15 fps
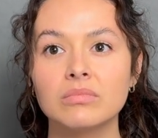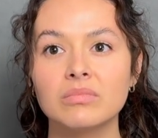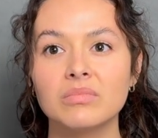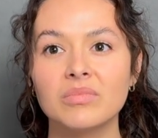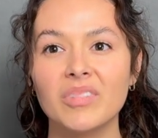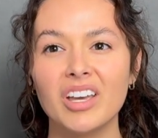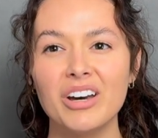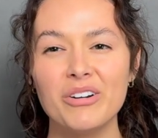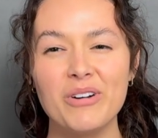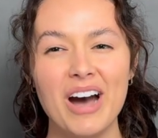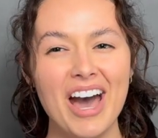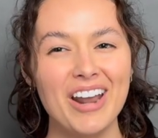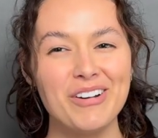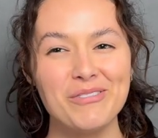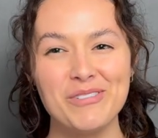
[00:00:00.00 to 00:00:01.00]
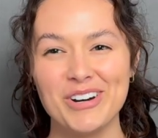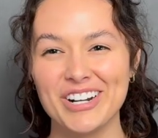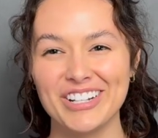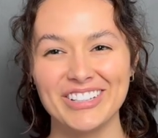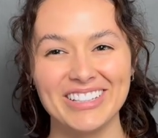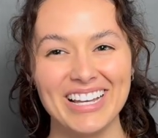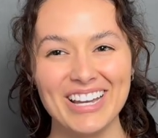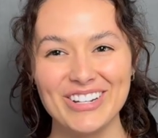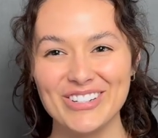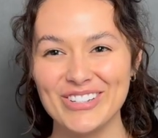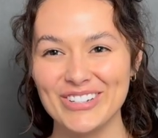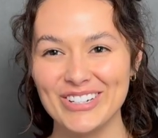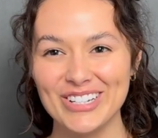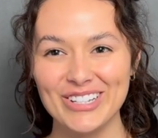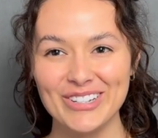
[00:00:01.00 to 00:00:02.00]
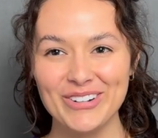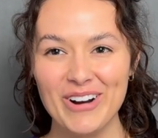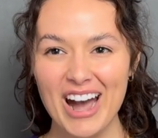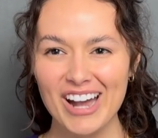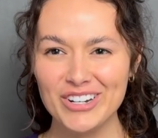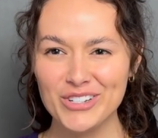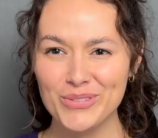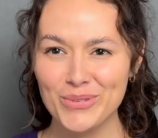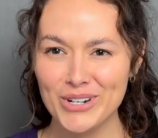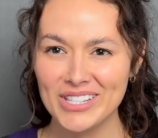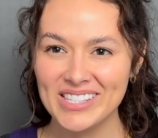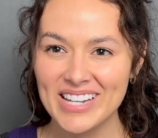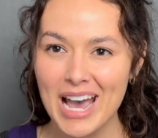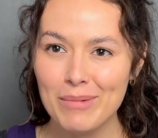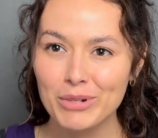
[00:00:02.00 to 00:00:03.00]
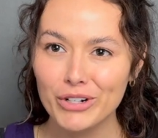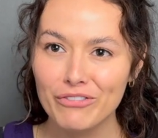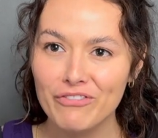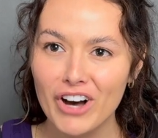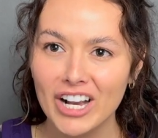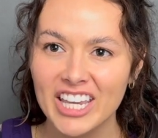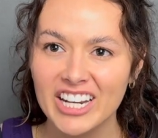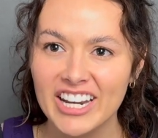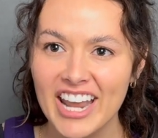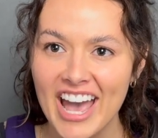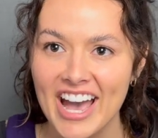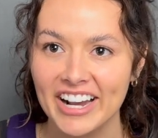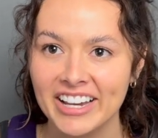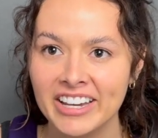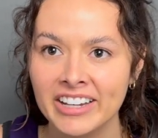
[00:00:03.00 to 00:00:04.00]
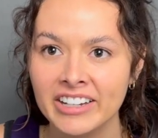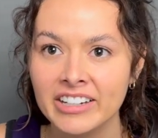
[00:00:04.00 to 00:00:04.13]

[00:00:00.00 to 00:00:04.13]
pain. Oh, I don't want to lecture you. I just want to snap your fucking neck.